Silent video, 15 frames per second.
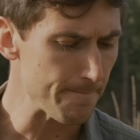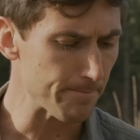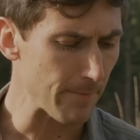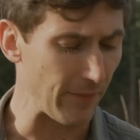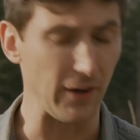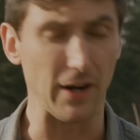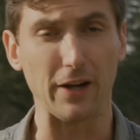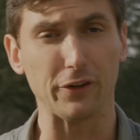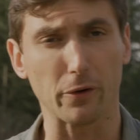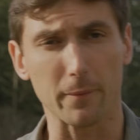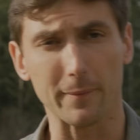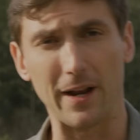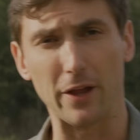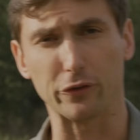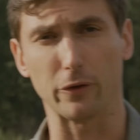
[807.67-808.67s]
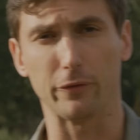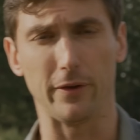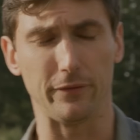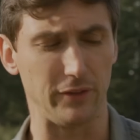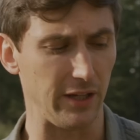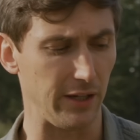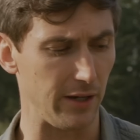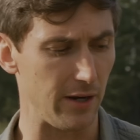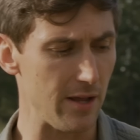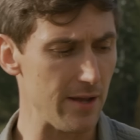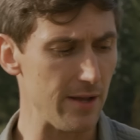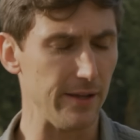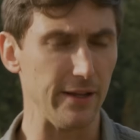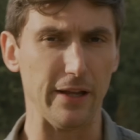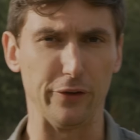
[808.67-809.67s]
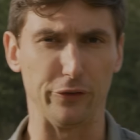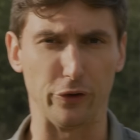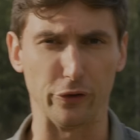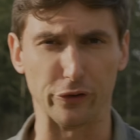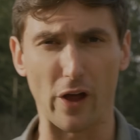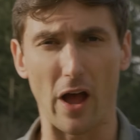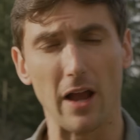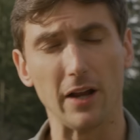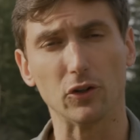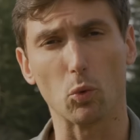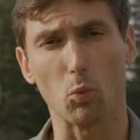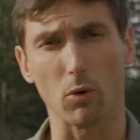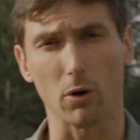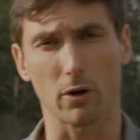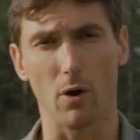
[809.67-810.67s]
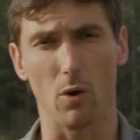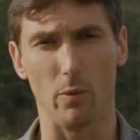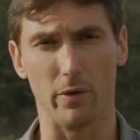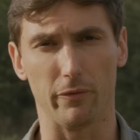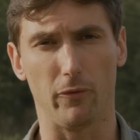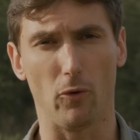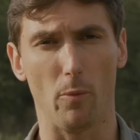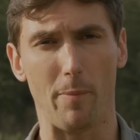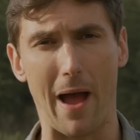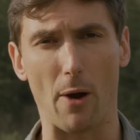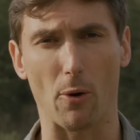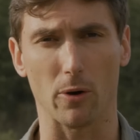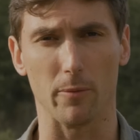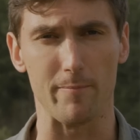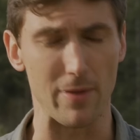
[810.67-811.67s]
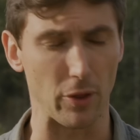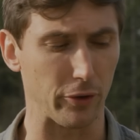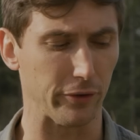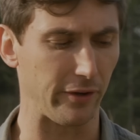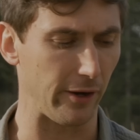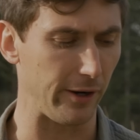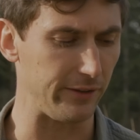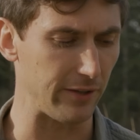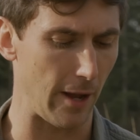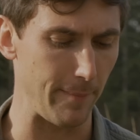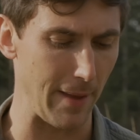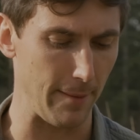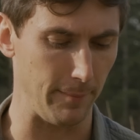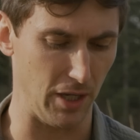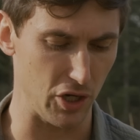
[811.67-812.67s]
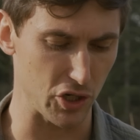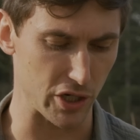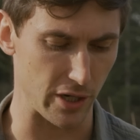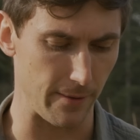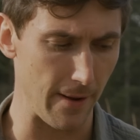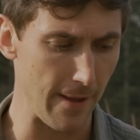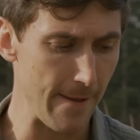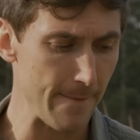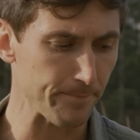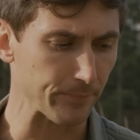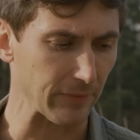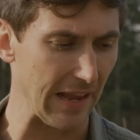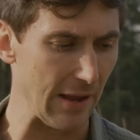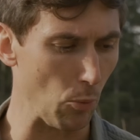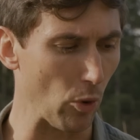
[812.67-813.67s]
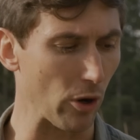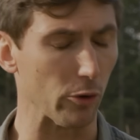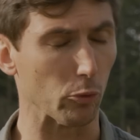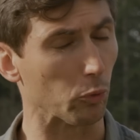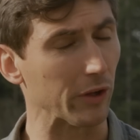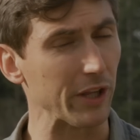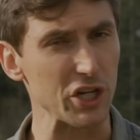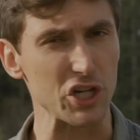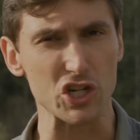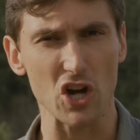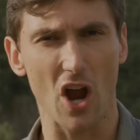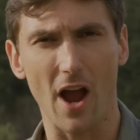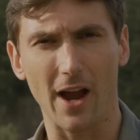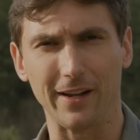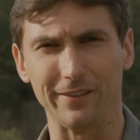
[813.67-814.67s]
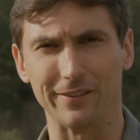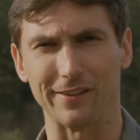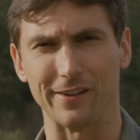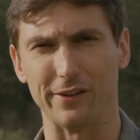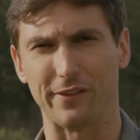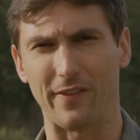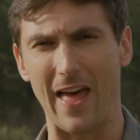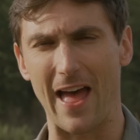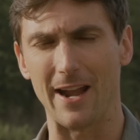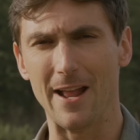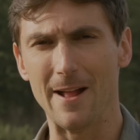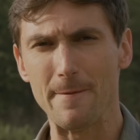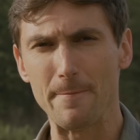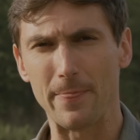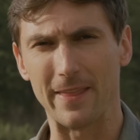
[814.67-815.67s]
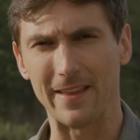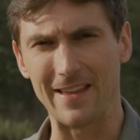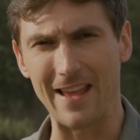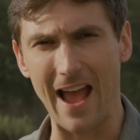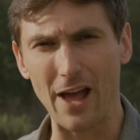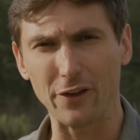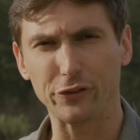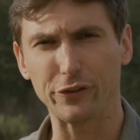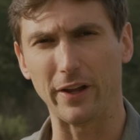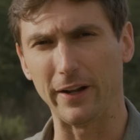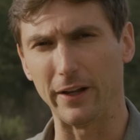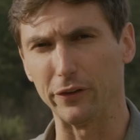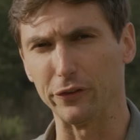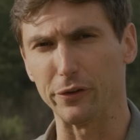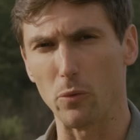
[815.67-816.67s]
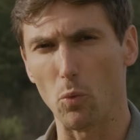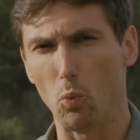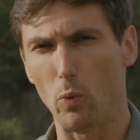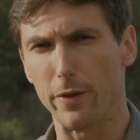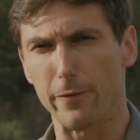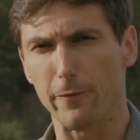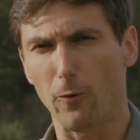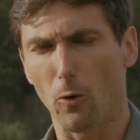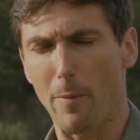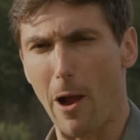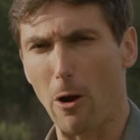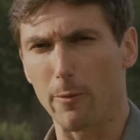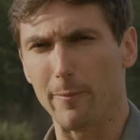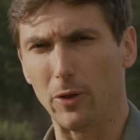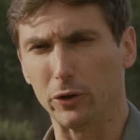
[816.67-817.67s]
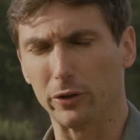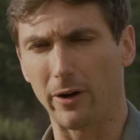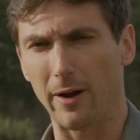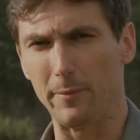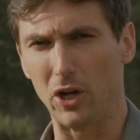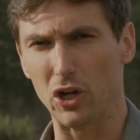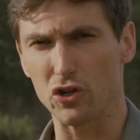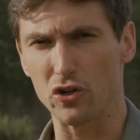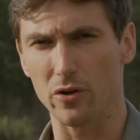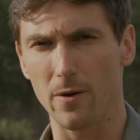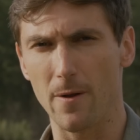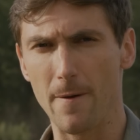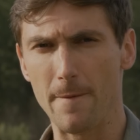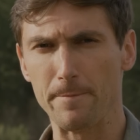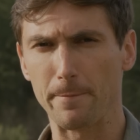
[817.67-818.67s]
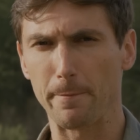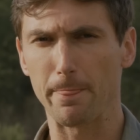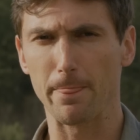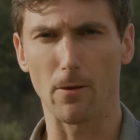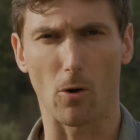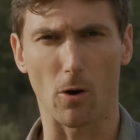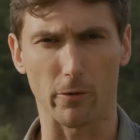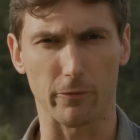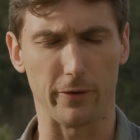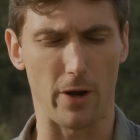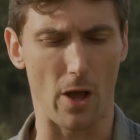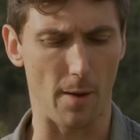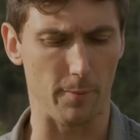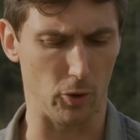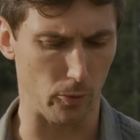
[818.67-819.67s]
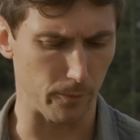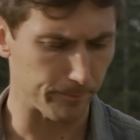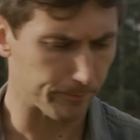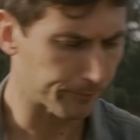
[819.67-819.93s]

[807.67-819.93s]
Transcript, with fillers: that the Knights Armament SR-15 is designed to work with full power military type ammunition. And where it really shines is that the gas settings with full power military ammunition are phenomenal.